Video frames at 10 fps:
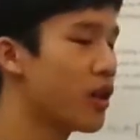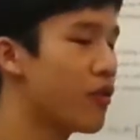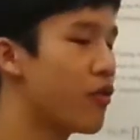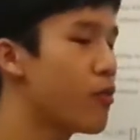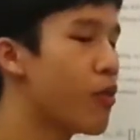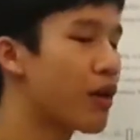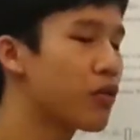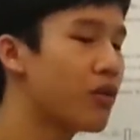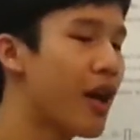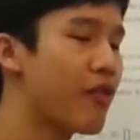if we want
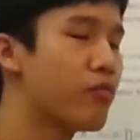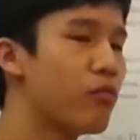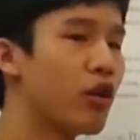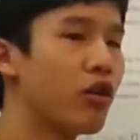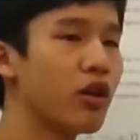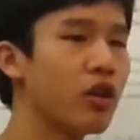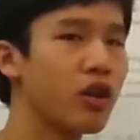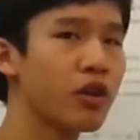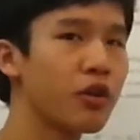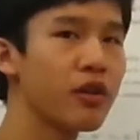to have more
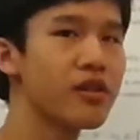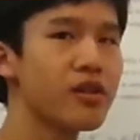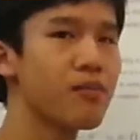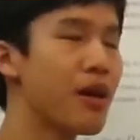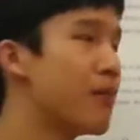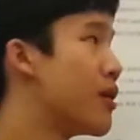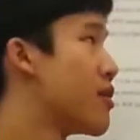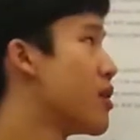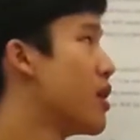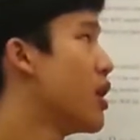accurate
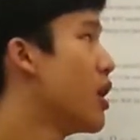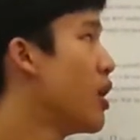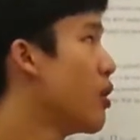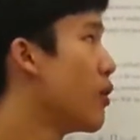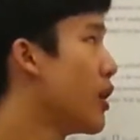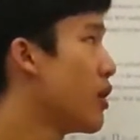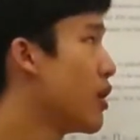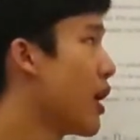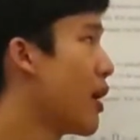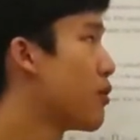experiments, we
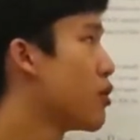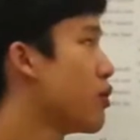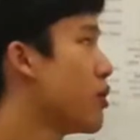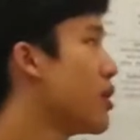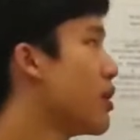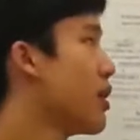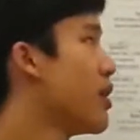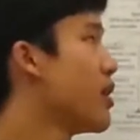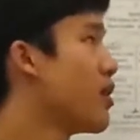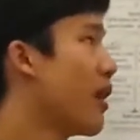have to
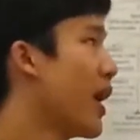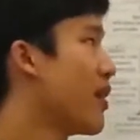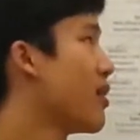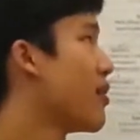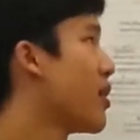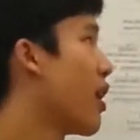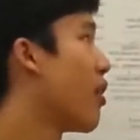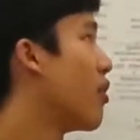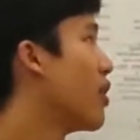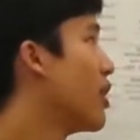delete the head and
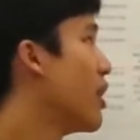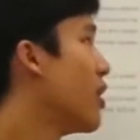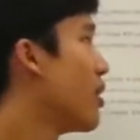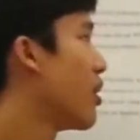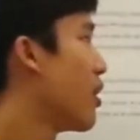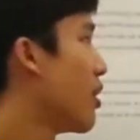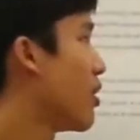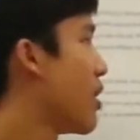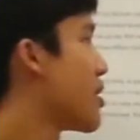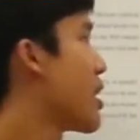tail.
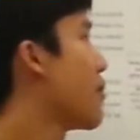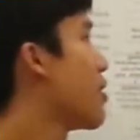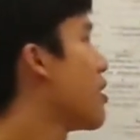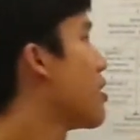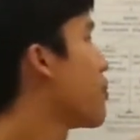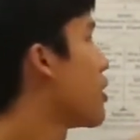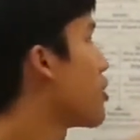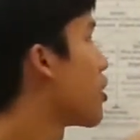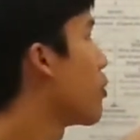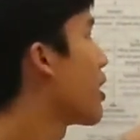The same in this
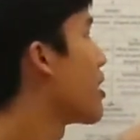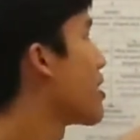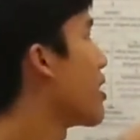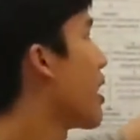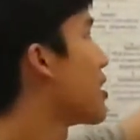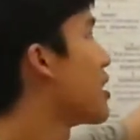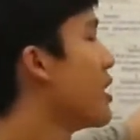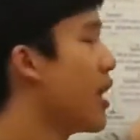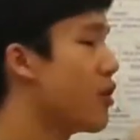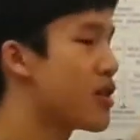picture, we can see that
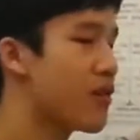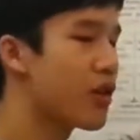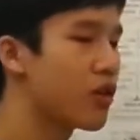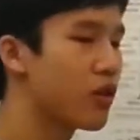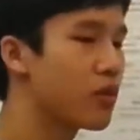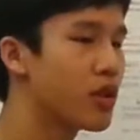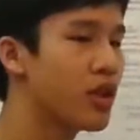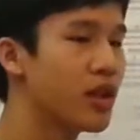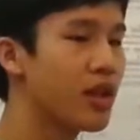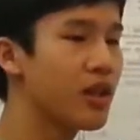H7 group
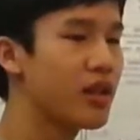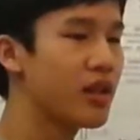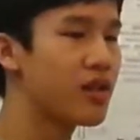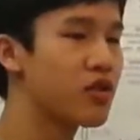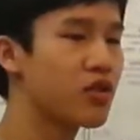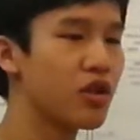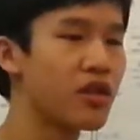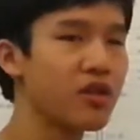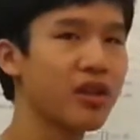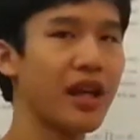is
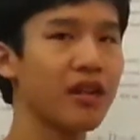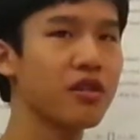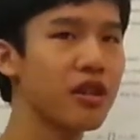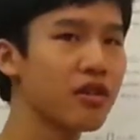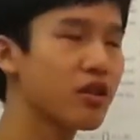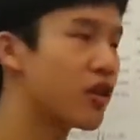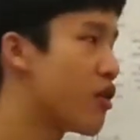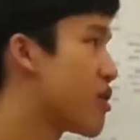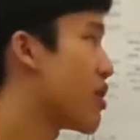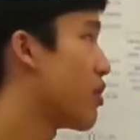just getting
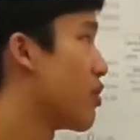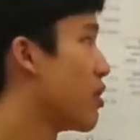closer.